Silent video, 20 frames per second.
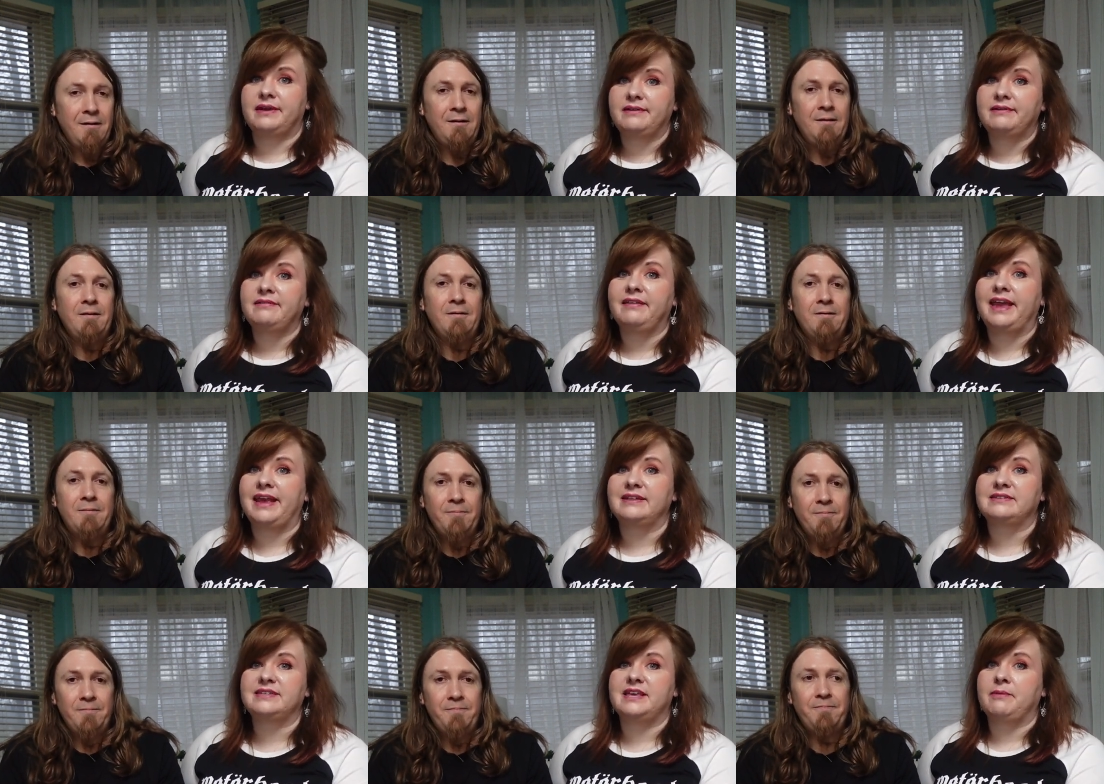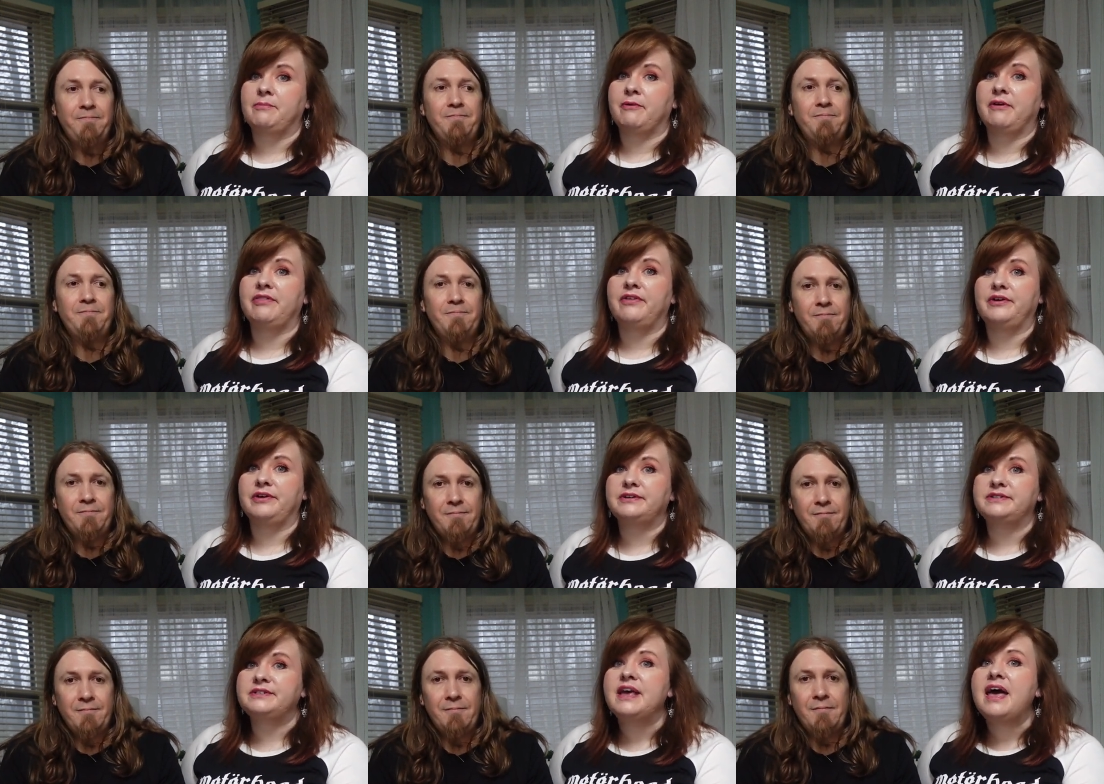Speaker 1: at Lansky
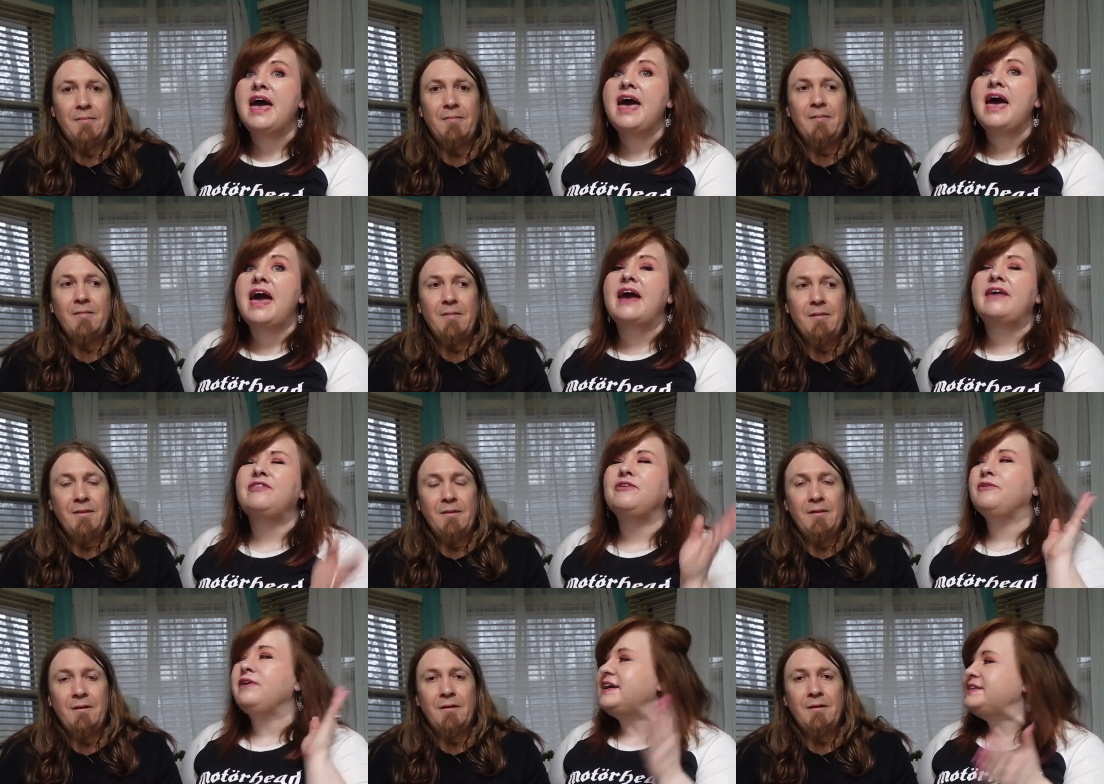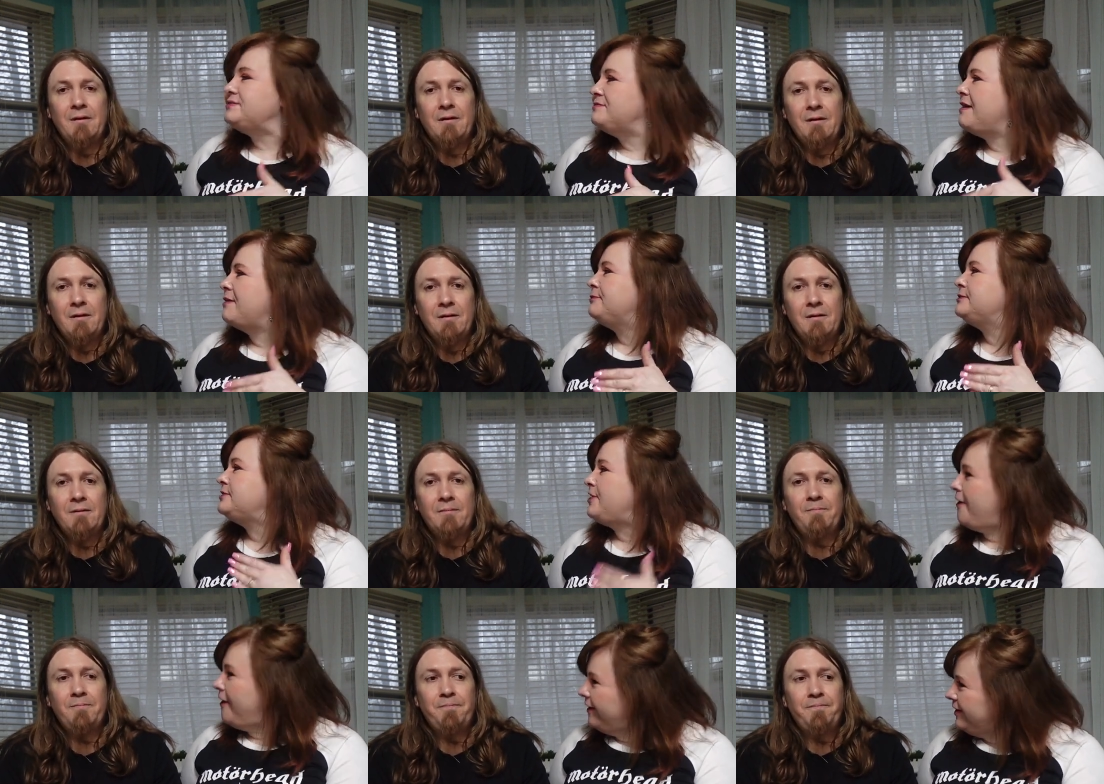Brothers. And the reason why we're
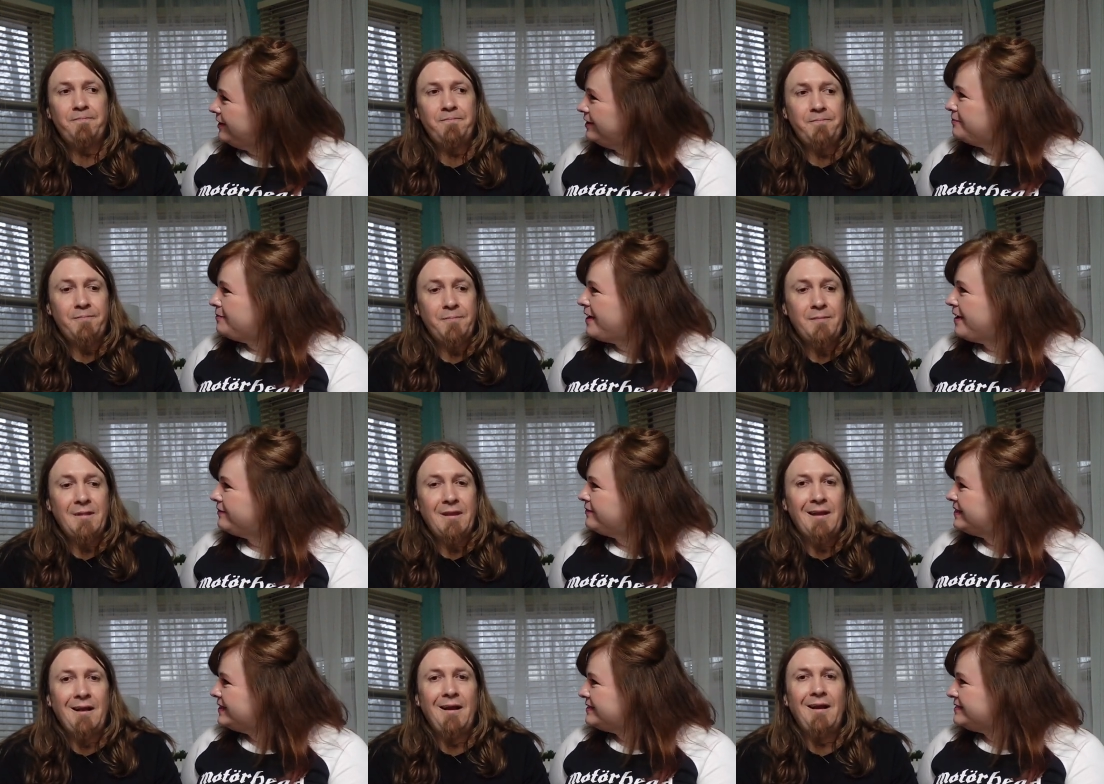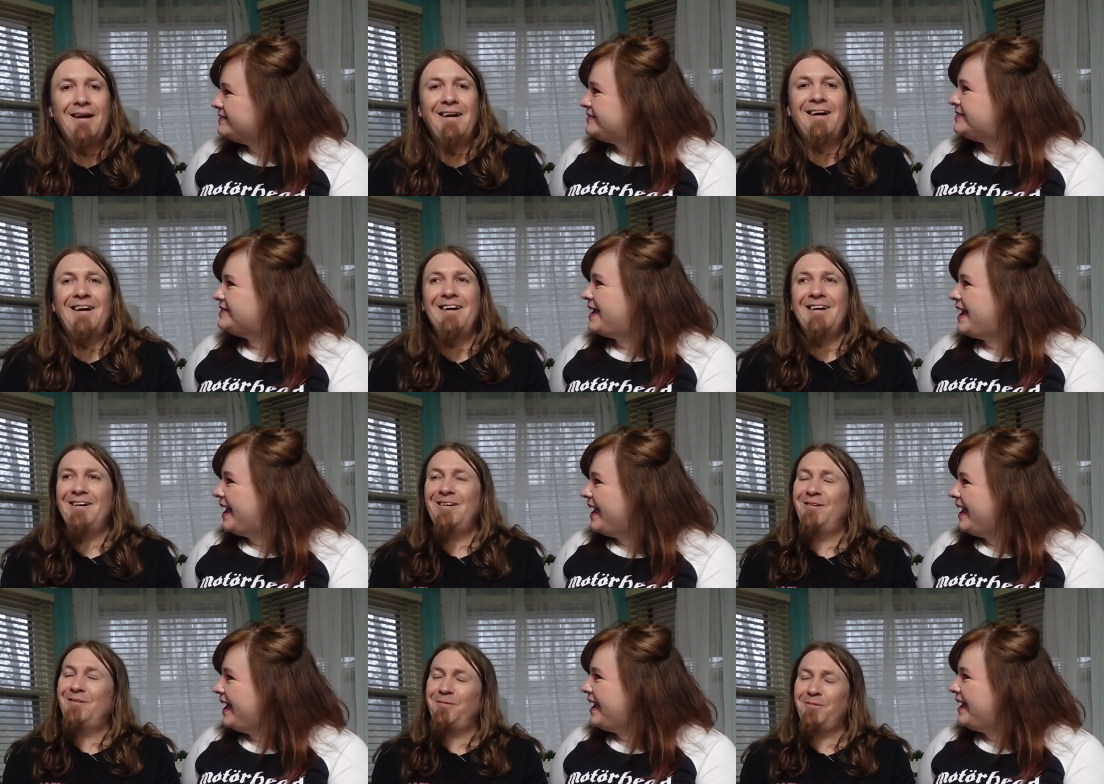talking about this
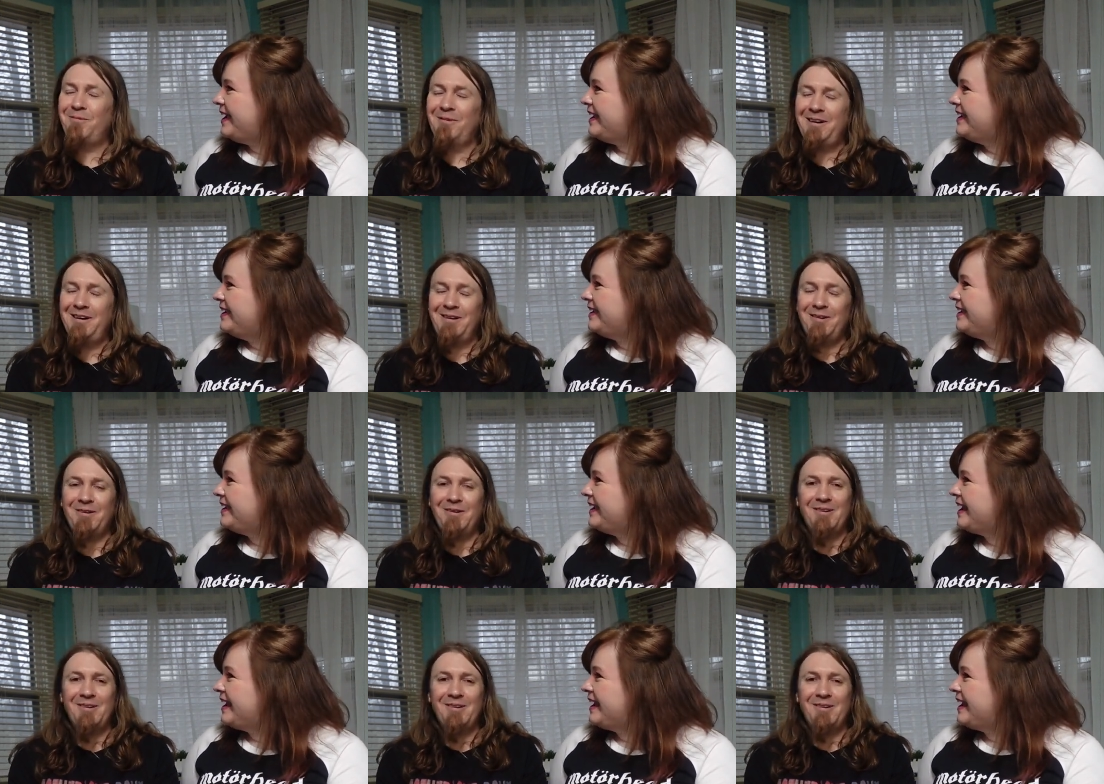today